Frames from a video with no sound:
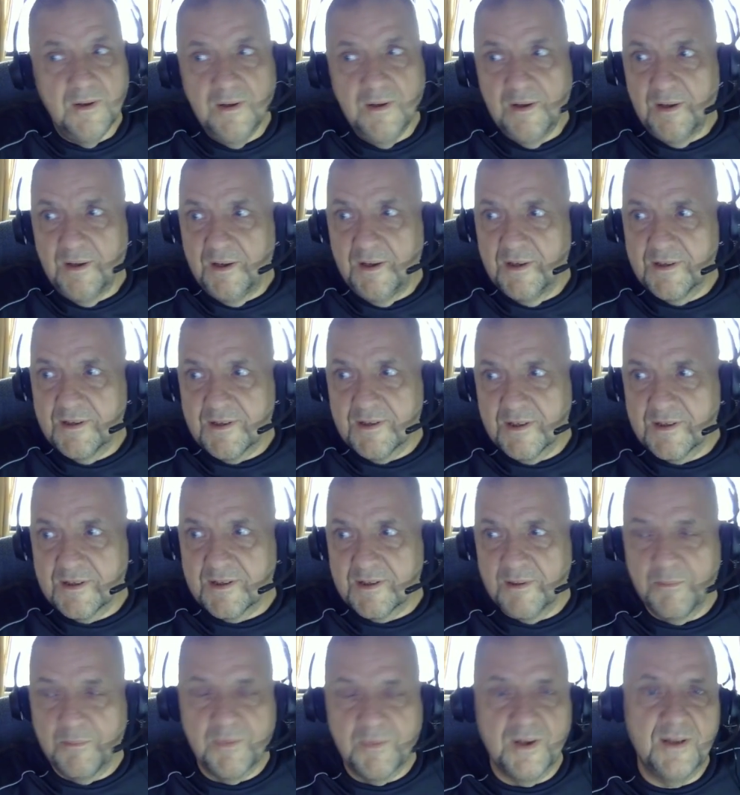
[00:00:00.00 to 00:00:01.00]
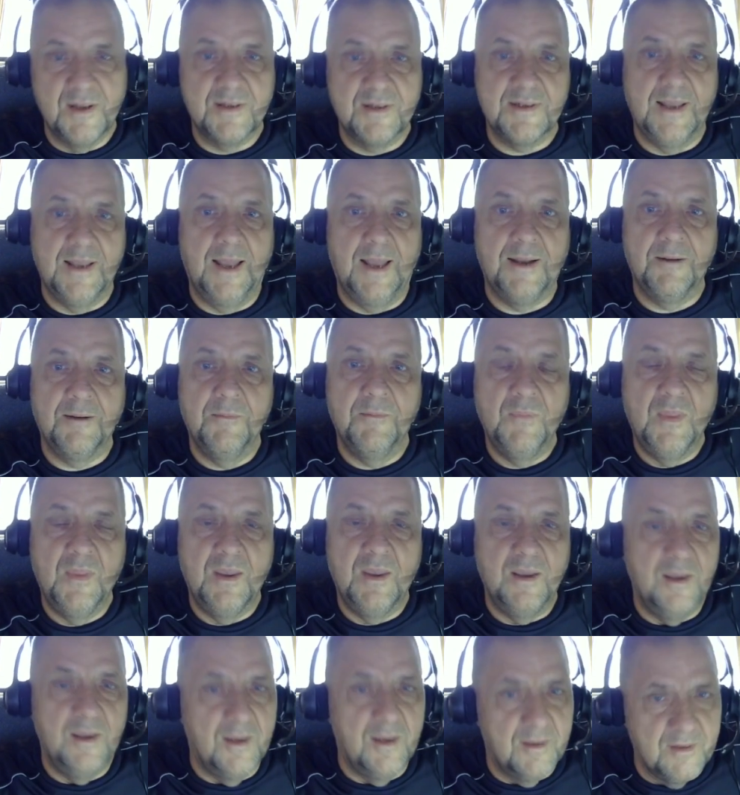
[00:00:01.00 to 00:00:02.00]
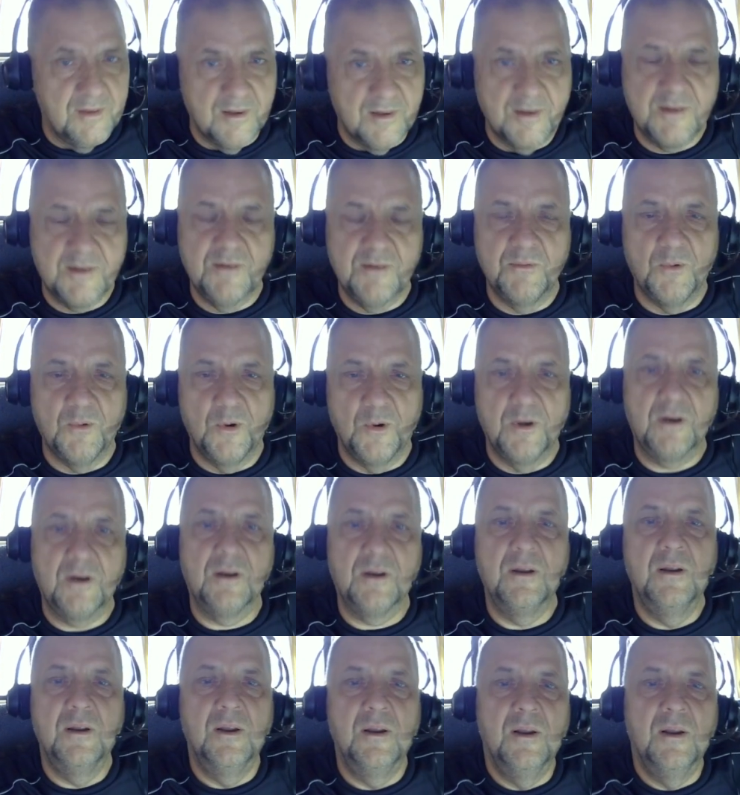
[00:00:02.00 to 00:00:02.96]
It's as simple as that. It doesn't work.